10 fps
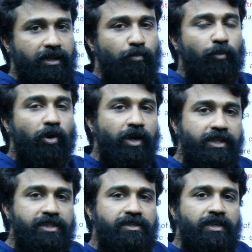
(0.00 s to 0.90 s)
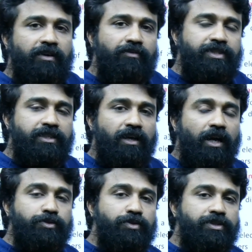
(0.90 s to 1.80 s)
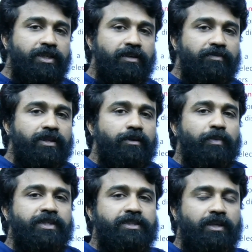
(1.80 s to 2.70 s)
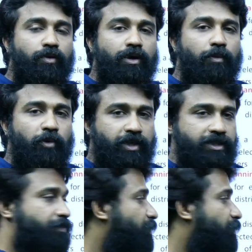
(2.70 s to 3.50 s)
the bodies which are associated with the panchayat local bodies.